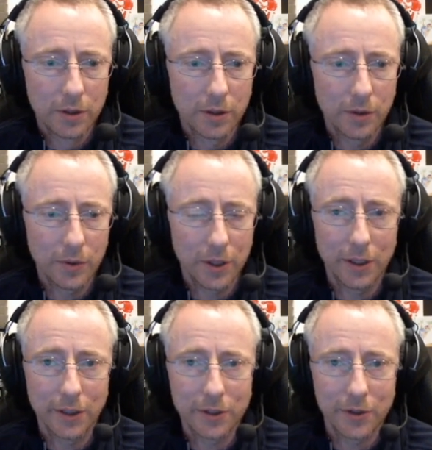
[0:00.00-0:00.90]

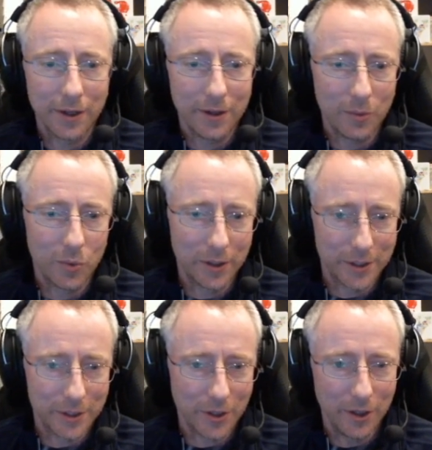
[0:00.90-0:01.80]
Okay, so now that
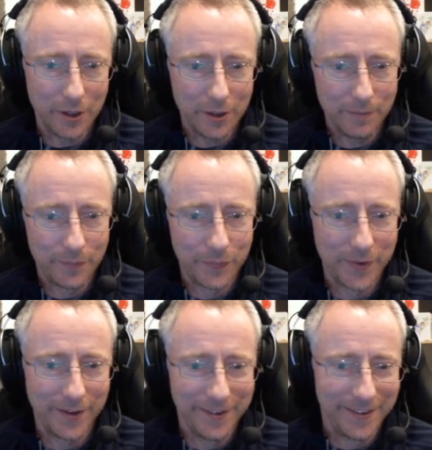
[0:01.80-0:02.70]
Warden's gone,
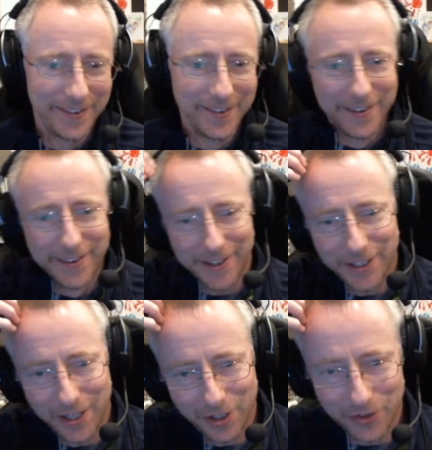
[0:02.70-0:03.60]
that
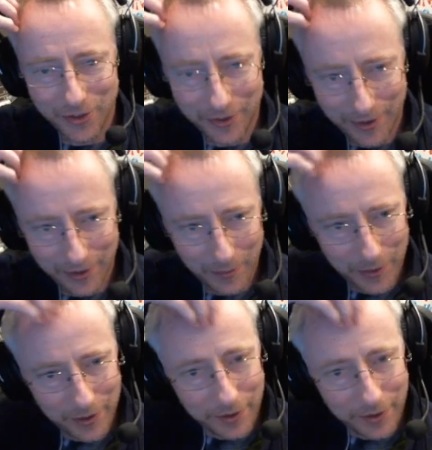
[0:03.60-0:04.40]
changes things a little bit.